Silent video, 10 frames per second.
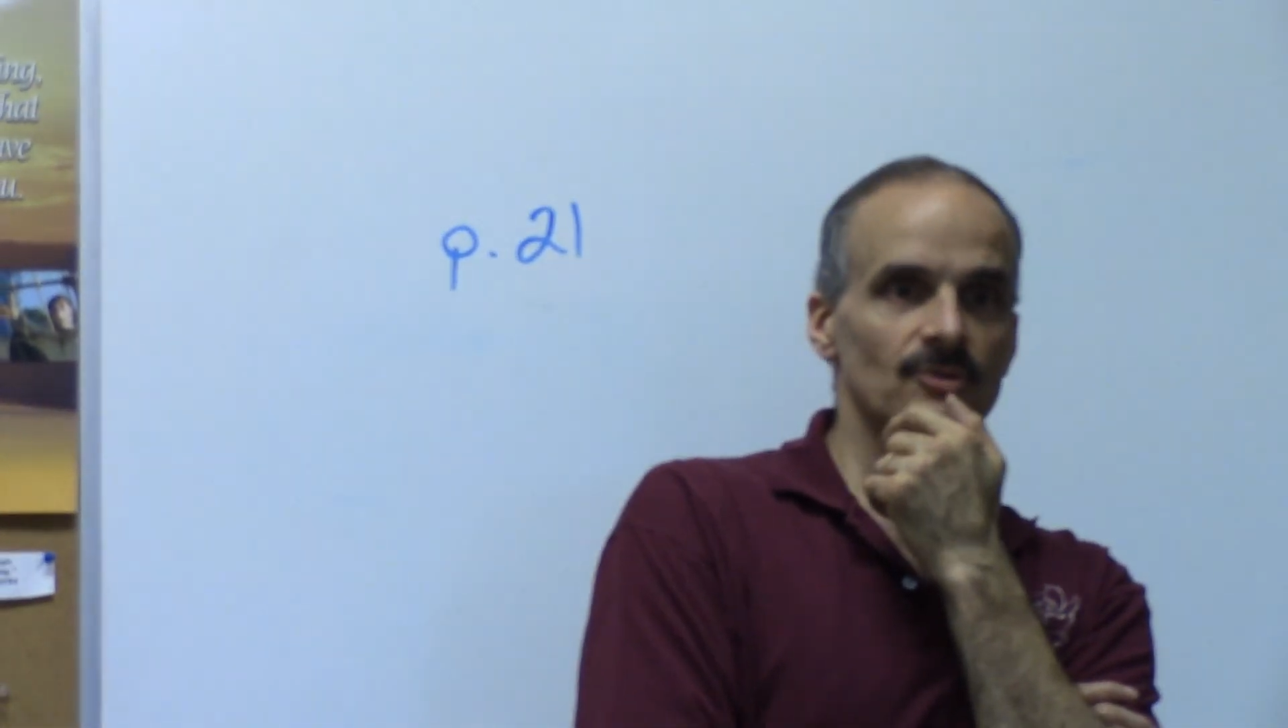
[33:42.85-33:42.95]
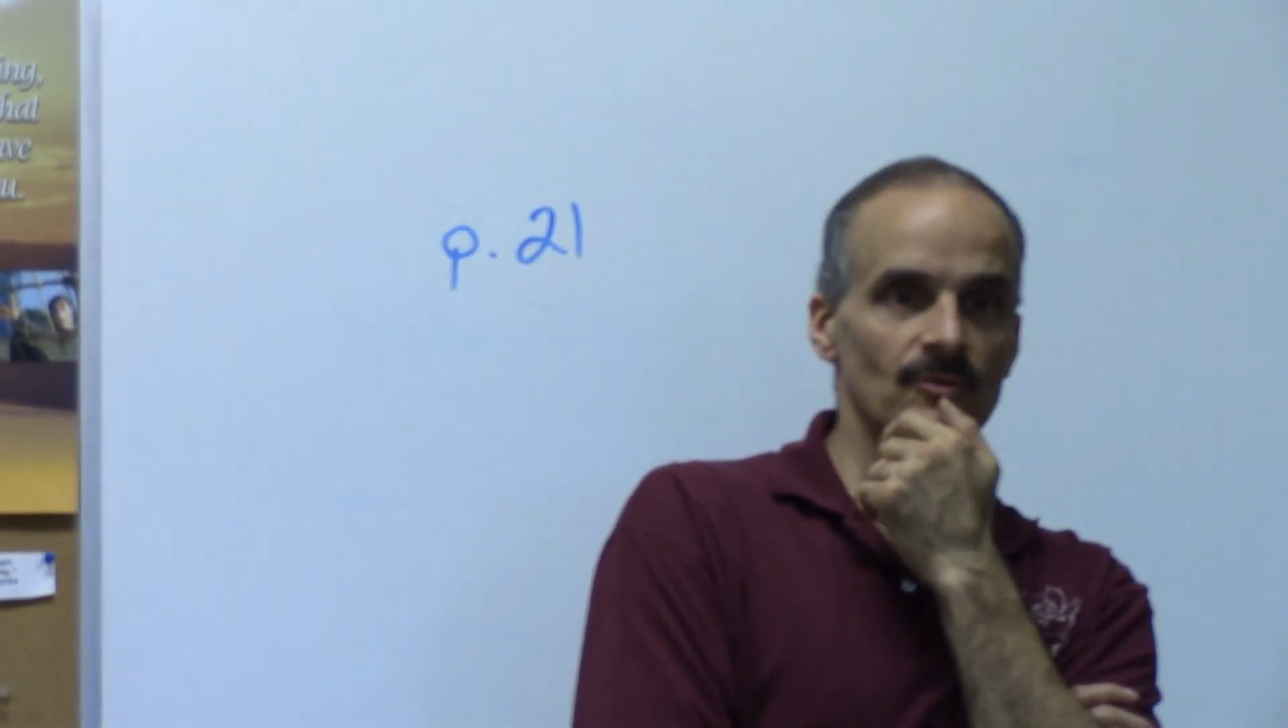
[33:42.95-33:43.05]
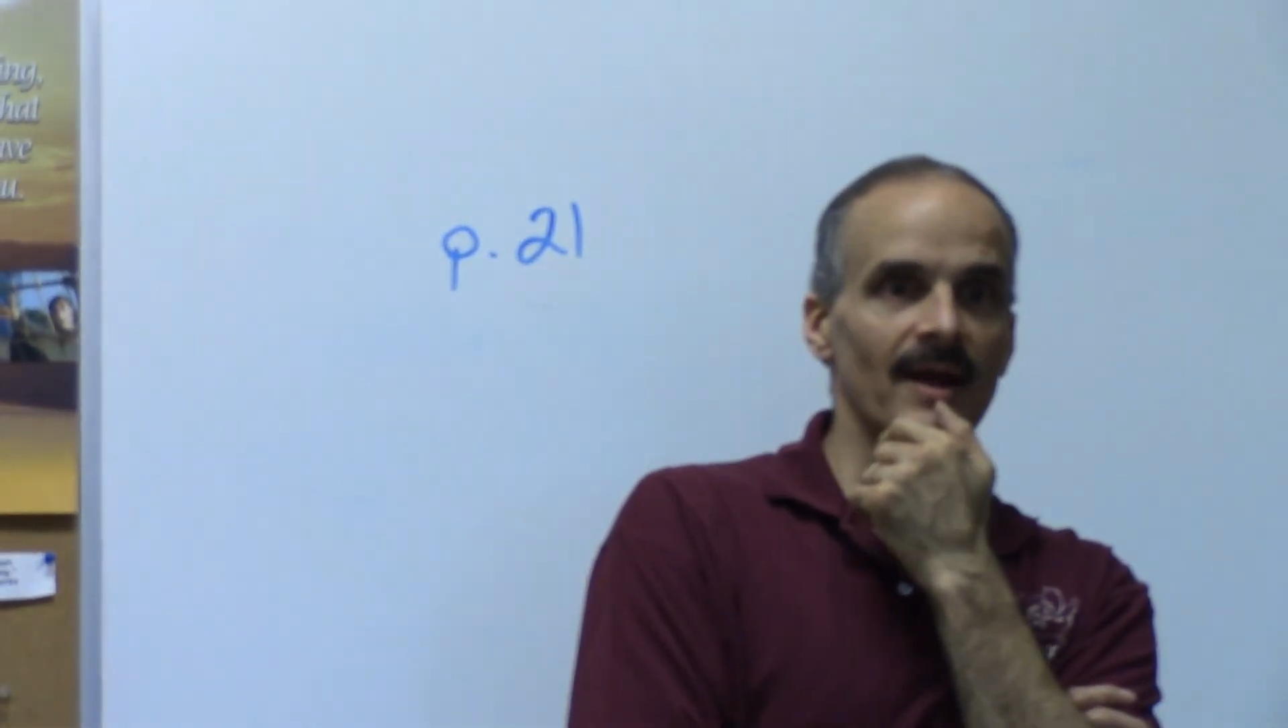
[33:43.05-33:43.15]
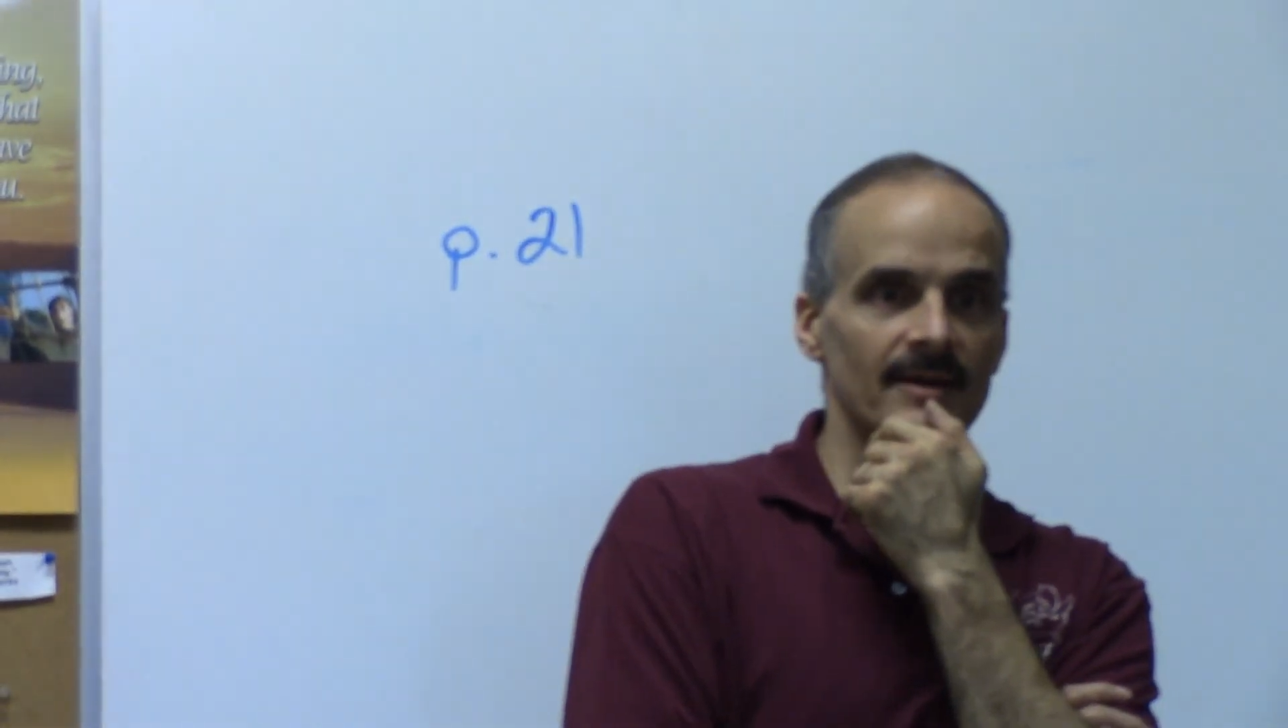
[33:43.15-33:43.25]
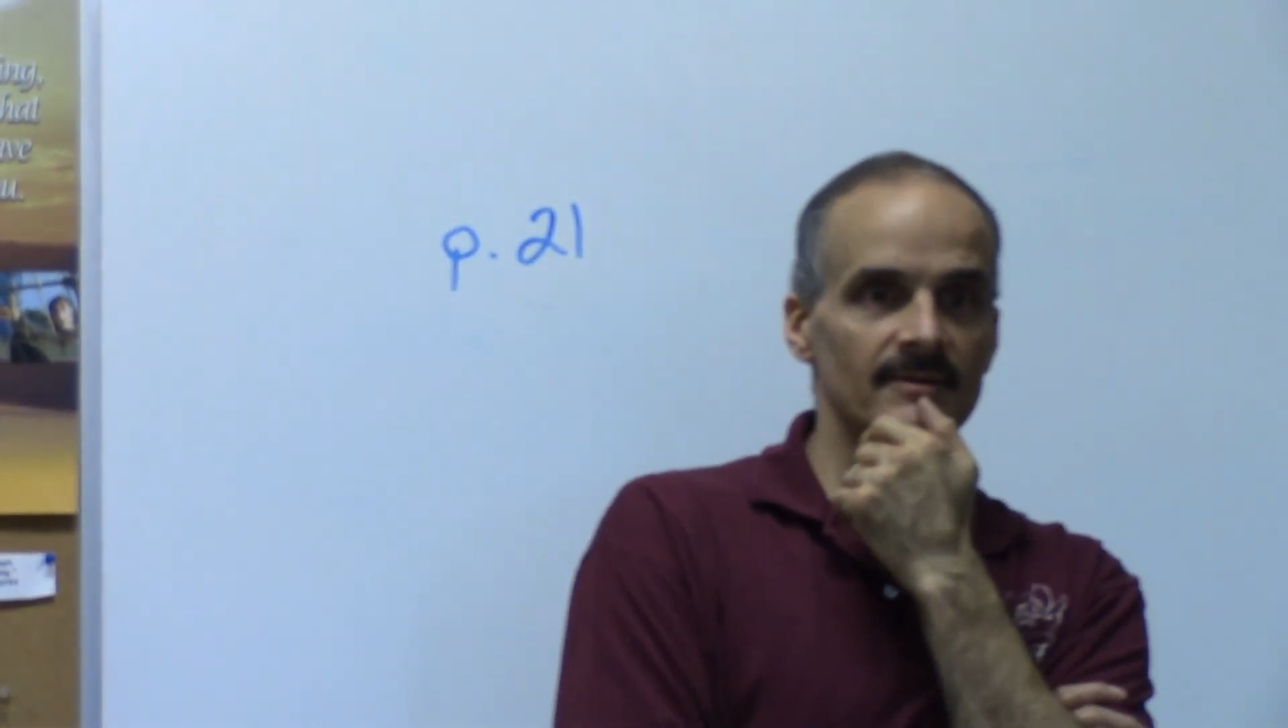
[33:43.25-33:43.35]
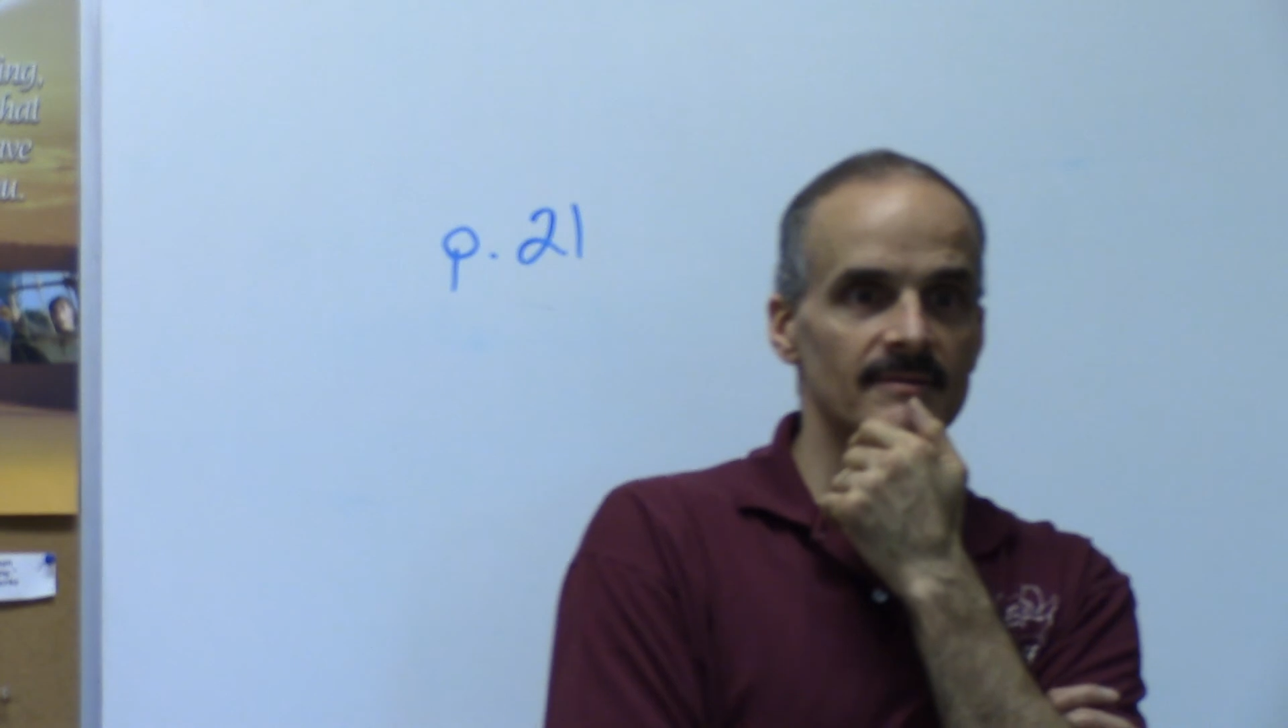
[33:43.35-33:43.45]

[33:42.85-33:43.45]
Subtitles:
correct.